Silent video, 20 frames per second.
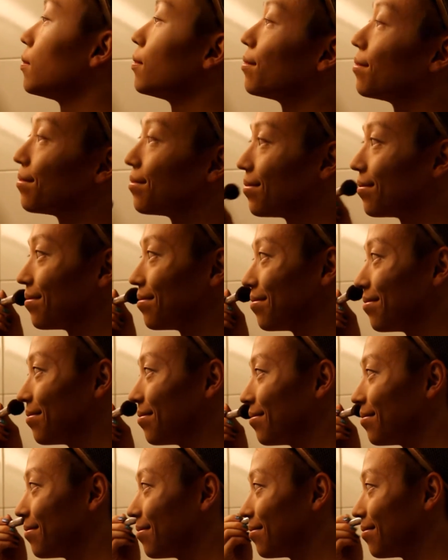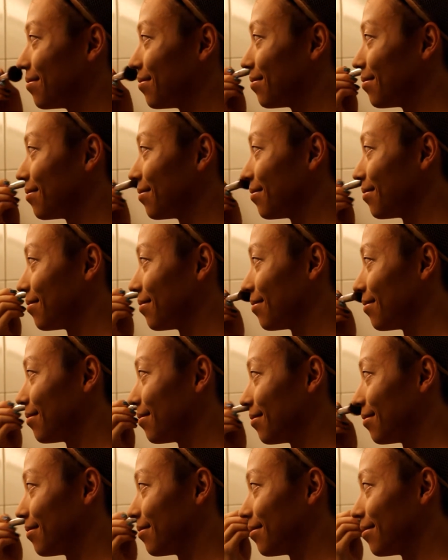And she was so proud of
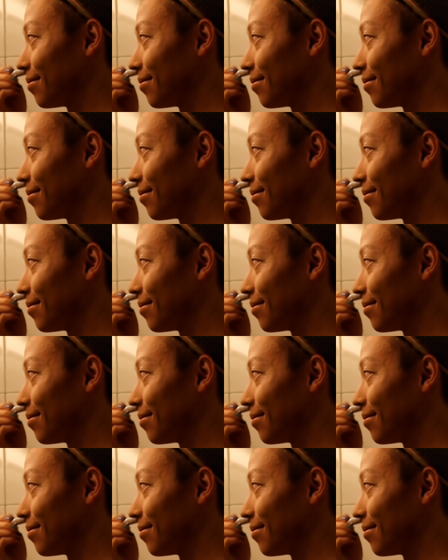herself